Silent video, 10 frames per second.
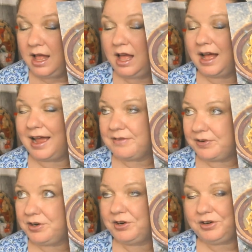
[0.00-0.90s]
I've
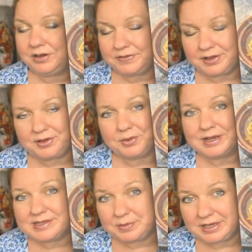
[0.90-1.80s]
heard of other
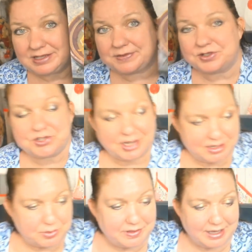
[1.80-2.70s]
recipes for chicken
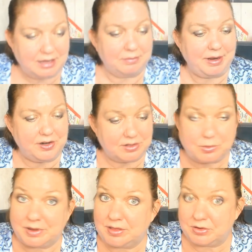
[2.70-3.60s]
where they pair it
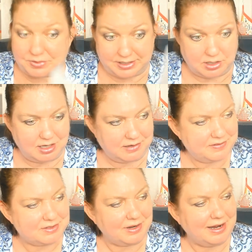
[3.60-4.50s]
with green
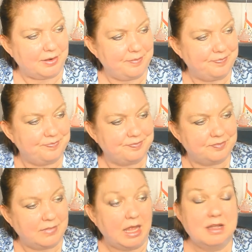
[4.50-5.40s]
olives. Wow.
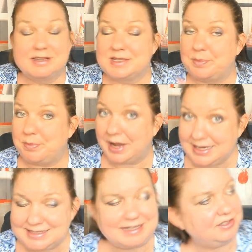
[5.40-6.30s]

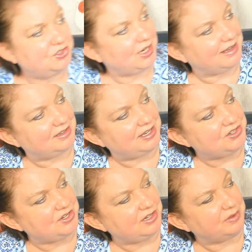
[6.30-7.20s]
Spicy chicken
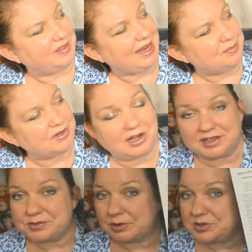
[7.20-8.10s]
tagine with
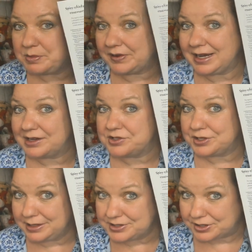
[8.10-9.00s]
apricots, rosemary, and
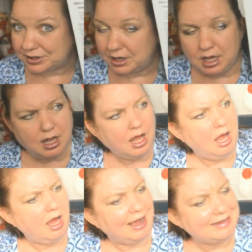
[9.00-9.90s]
ginger.
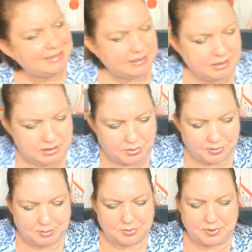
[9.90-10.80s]
I didn't know
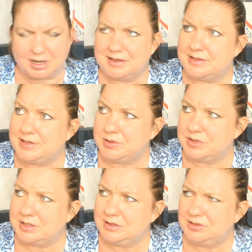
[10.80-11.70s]
that Moroccans
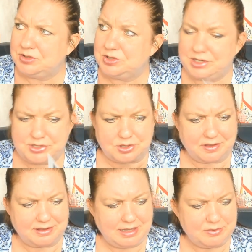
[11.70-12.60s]
used ginger. I
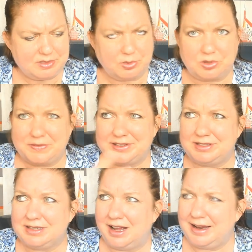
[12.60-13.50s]
thought that was more of a
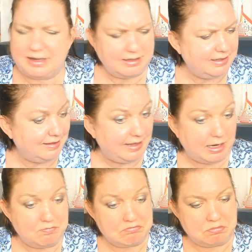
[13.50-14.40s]
Thai and Indian thing.
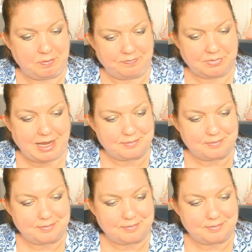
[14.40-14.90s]
Hmm. Okay.